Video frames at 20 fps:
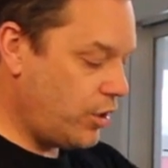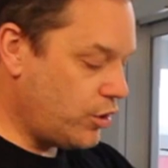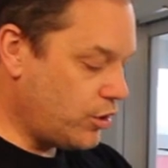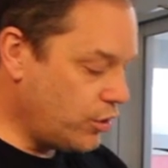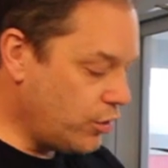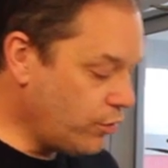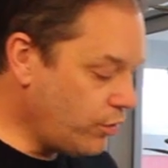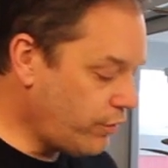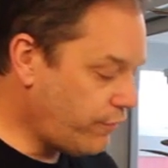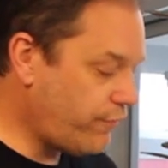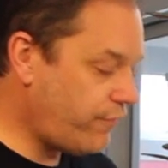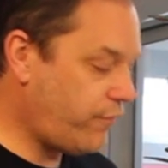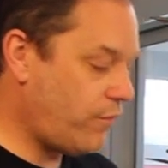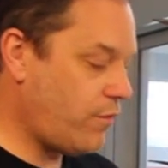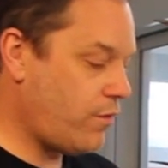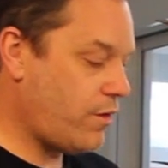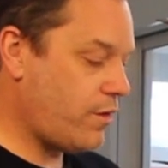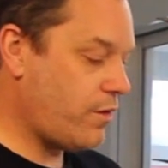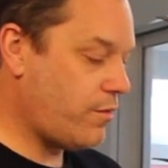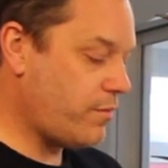
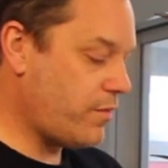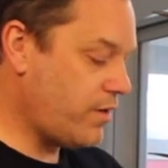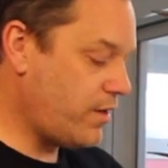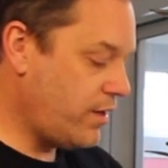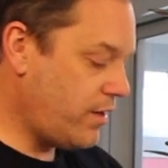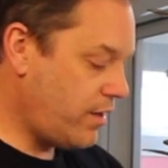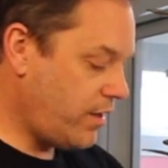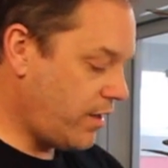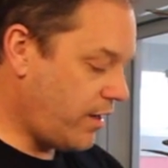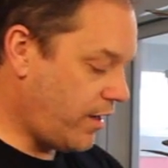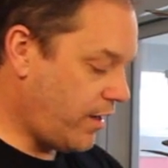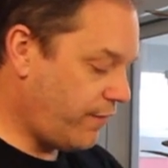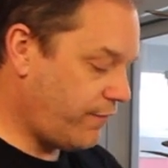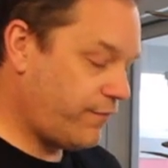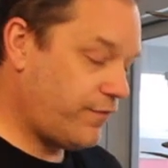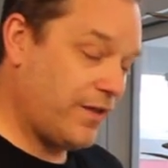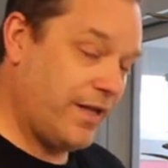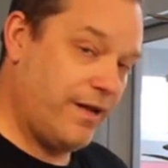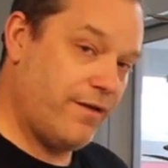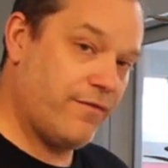uniform
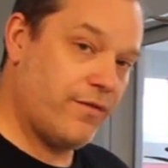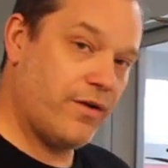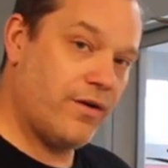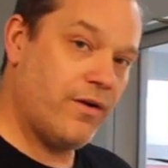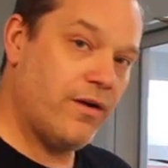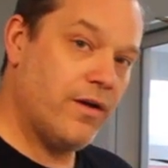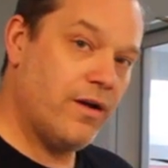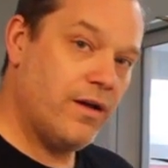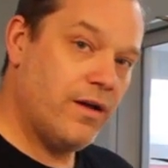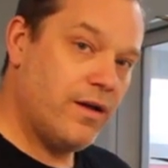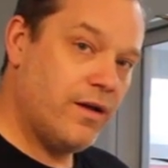flavor.